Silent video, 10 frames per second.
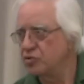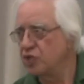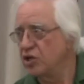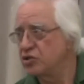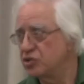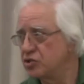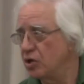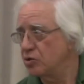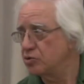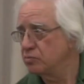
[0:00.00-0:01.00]
change the
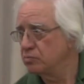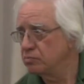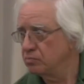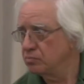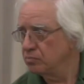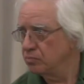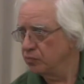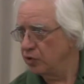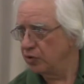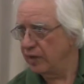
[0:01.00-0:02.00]
snares.
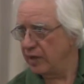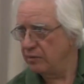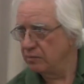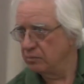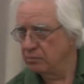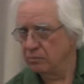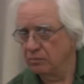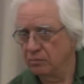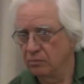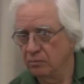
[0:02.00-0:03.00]
You hear that?
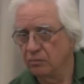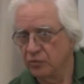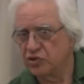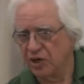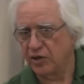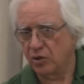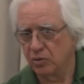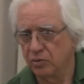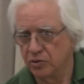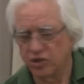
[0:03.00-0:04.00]
Tighter.
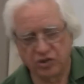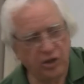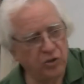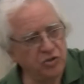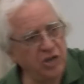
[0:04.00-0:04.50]
It's a tighter